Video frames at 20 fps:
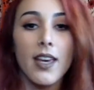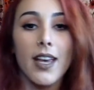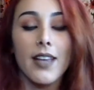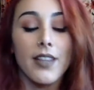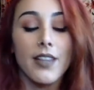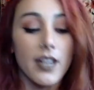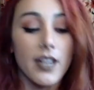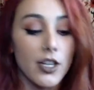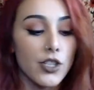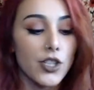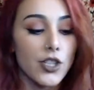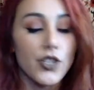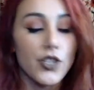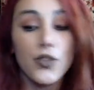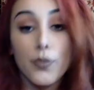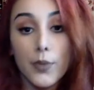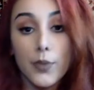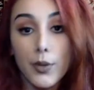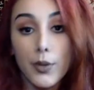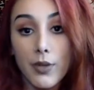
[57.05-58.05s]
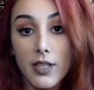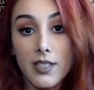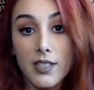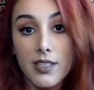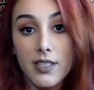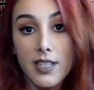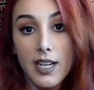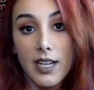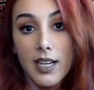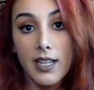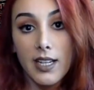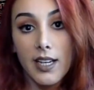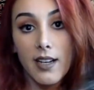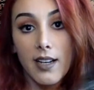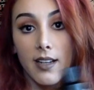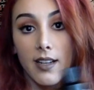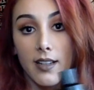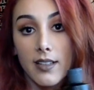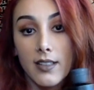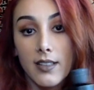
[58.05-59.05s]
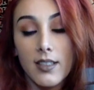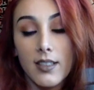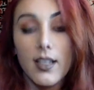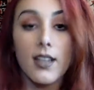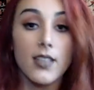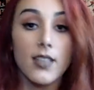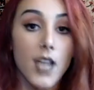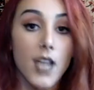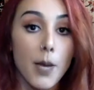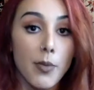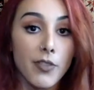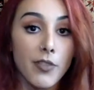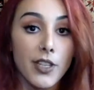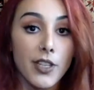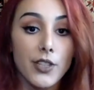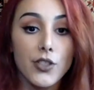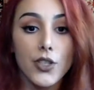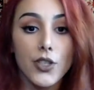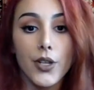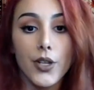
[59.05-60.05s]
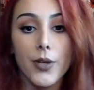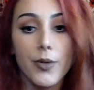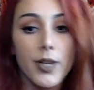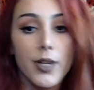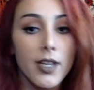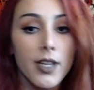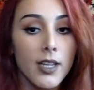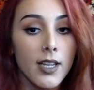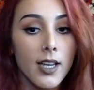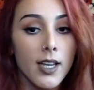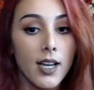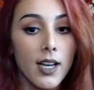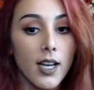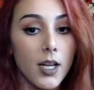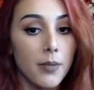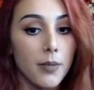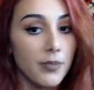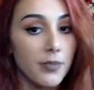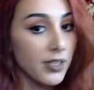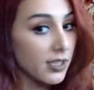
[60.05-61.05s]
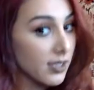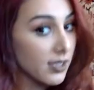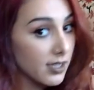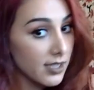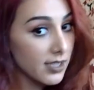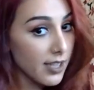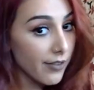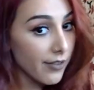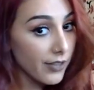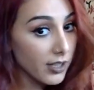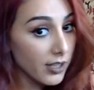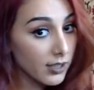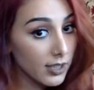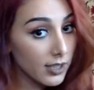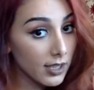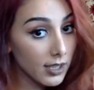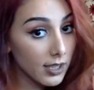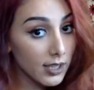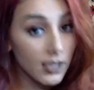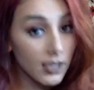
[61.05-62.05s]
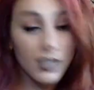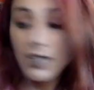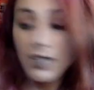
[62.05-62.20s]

And then I just threw this dye on on top of it. So um, this is definitely